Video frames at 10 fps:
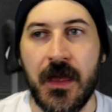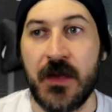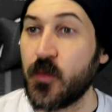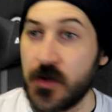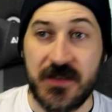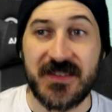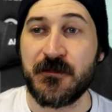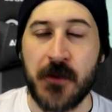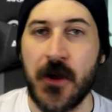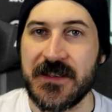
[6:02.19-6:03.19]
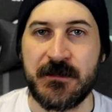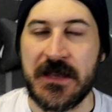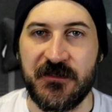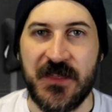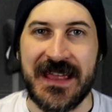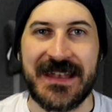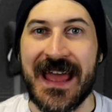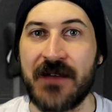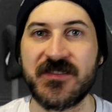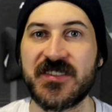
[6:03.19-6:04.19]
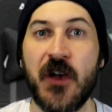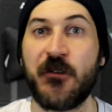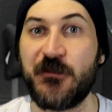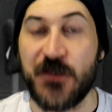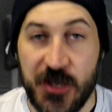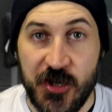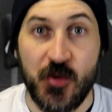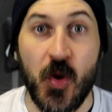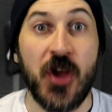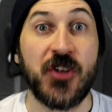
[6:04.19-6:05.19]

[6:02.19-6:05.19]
It wouldn't surprise me if they announce a few